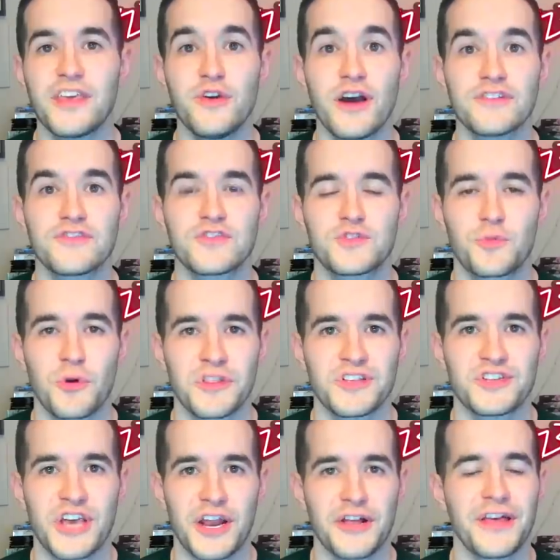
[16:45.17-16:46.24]
Thank you guys for supporting
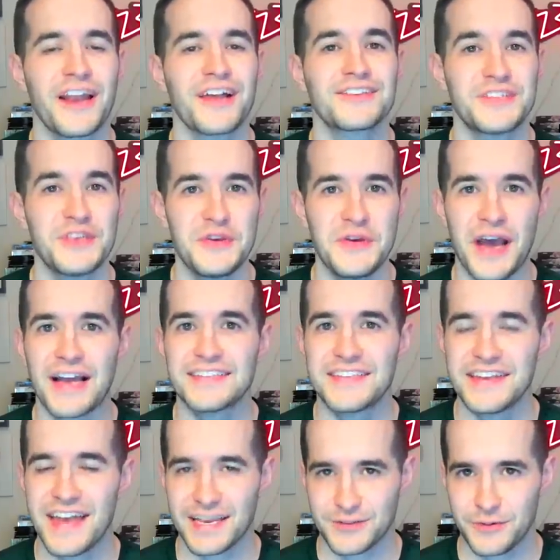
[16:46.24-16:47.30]
the channel, and I'll see you
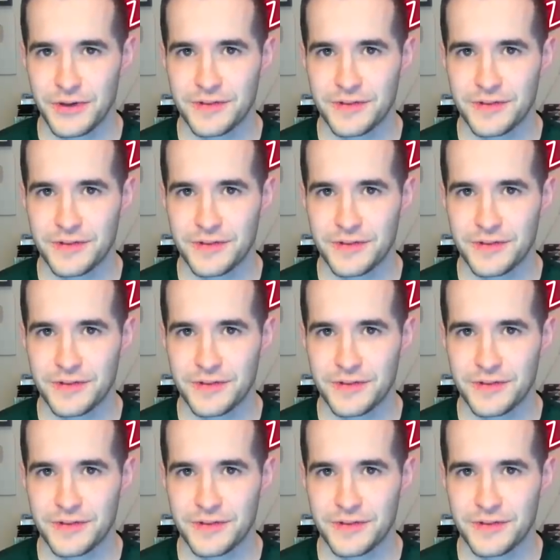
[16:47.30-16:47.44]
guys in the next